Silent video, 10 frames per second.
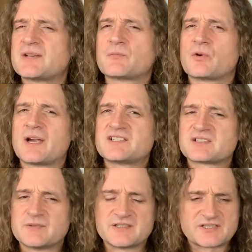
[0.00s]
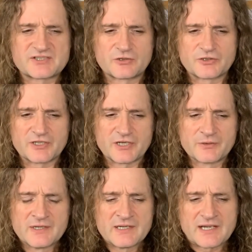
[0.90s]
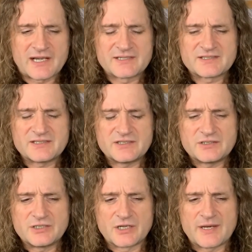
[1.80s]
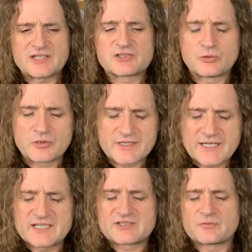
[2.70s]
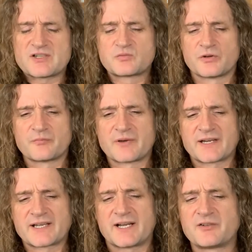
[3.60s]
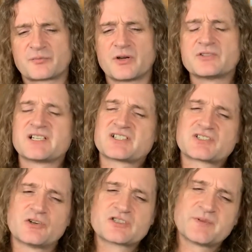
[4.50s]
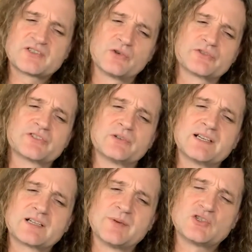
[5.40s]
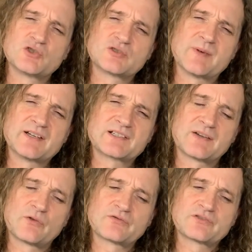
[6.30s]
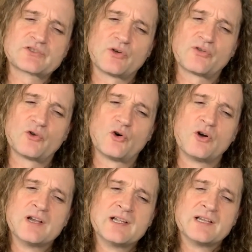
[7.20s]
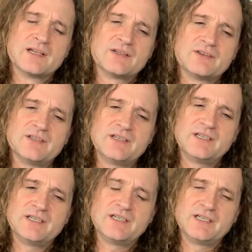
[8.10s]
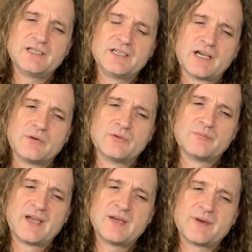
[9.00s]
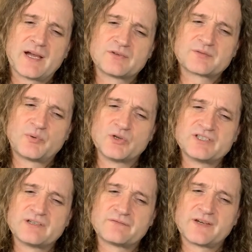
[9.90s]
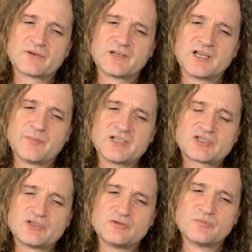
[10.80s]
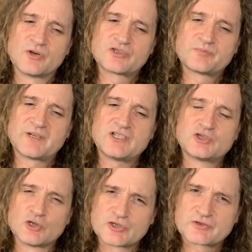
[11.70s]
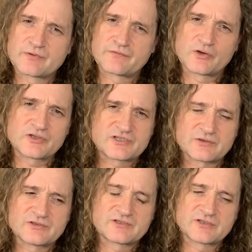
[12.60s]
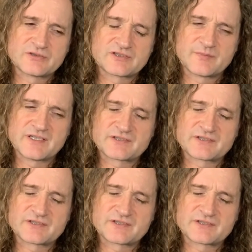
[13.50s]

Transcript: right to me, this song, you know. And, you know, it's one of my kind of protest songs, but it's also a little bit judgmental. I've often sort of thought, you know, maybe I was pointing the finger a little bit too much, but it does refer to me as